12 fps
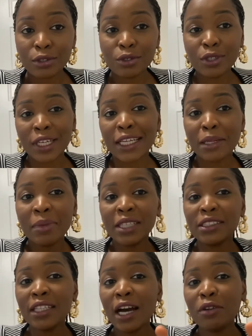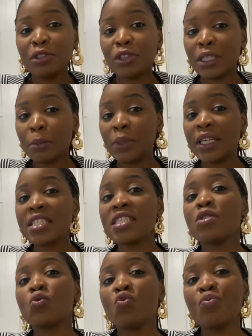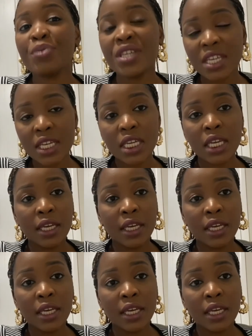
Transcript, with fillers: So you can imagine how the other places will be.